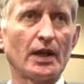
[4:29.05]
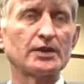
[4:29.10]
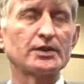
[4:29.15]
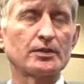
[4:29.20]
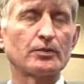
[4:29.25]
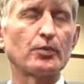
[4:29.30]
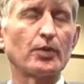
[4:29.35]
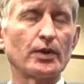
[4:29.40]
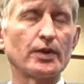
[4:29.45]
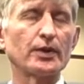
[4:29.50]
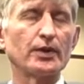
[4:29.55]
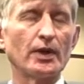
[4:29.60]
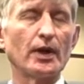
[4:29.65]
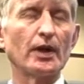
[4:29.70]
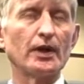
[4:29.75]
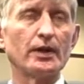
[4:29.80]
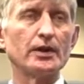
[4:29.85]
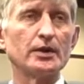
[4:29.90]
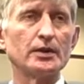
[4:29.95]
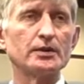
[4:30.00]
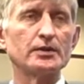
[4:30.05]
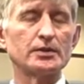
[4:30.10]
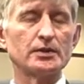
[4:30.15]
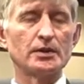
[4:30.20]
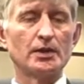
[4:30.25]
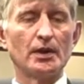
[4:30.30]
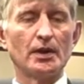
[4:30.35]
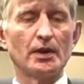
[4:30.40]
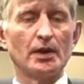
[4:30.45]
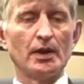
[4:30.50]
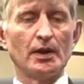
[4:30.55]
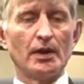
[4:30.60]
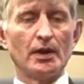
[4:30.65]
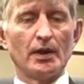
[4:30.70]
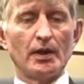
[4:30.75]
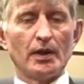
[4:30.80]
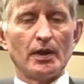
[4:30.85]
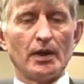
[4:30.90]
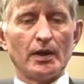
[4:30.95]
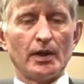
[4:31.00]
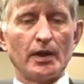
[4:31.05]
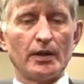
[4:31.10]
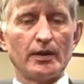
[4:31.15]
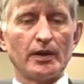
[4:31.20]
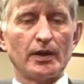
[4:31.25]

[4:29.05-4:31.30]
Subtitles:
he has some pretty good ideas. Mm-hmm.